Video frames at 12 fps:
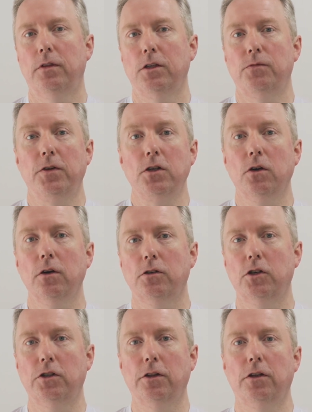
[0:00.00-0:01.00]
this video
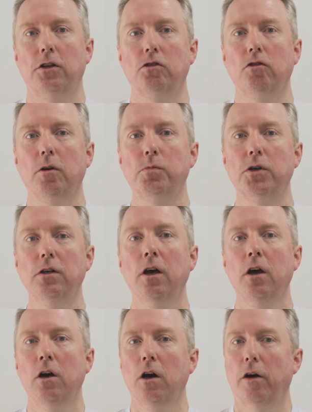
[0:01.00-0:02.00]
just in the description
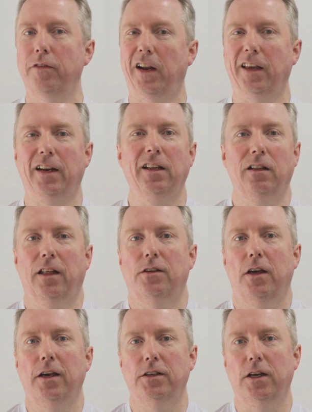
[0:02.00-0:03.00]
of like a little
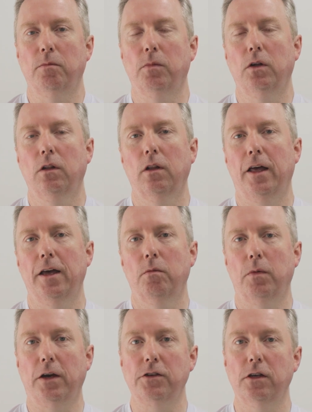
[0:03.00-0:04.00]
example
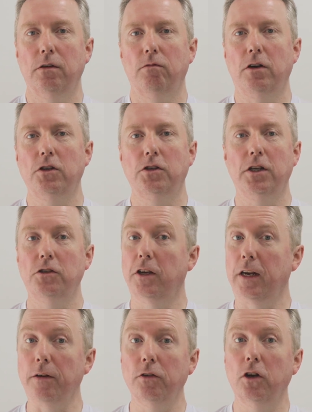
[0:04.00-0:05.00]
um, asset register so
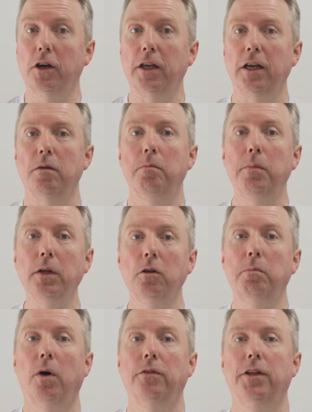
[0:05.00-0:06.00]
you can have a look at it, build
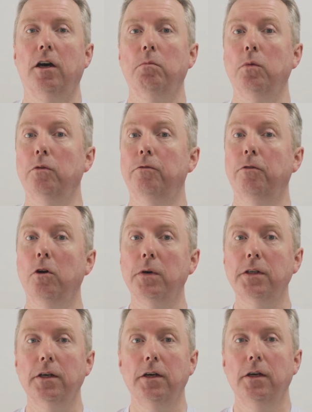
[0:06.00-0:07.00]
upon that and move
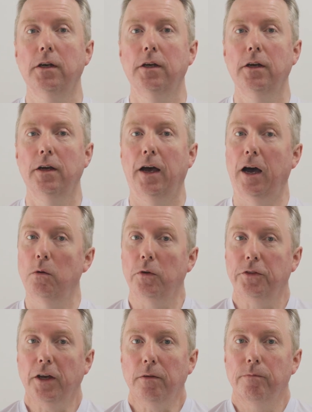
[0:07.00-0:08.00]
forward. And
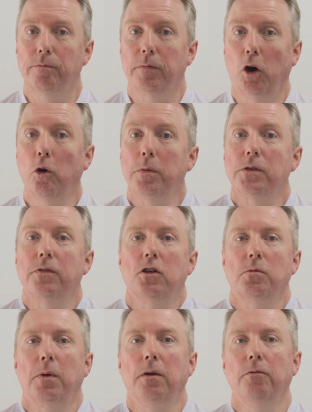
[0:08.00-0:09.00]
with that, I hope this video
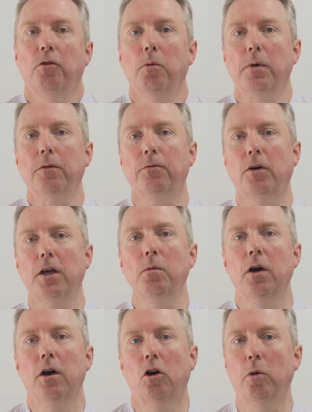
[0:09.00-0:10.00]
has been informative for
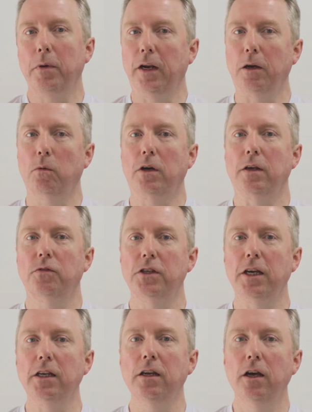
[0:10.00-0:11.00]
you. I hope you like what you've
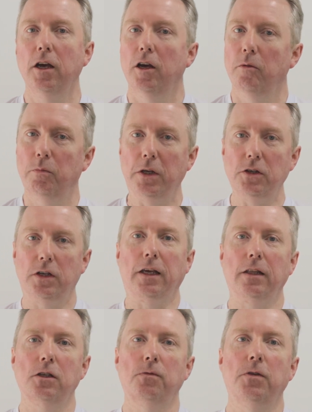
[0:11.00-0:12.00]
seen. Please
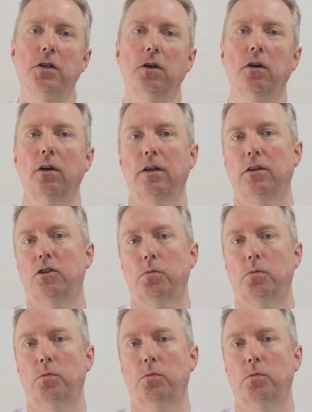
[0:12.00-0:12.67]
like this video and